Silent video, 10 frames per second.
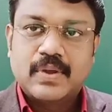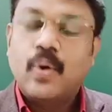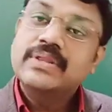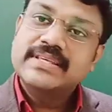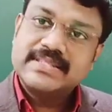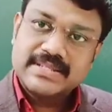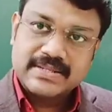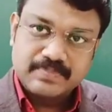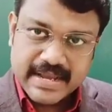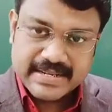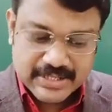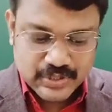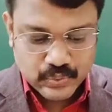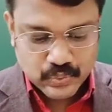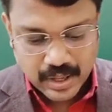All these
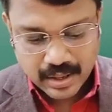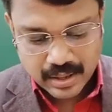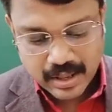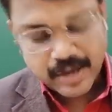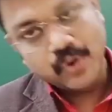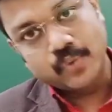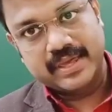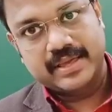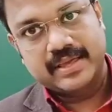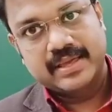matters you are knowing.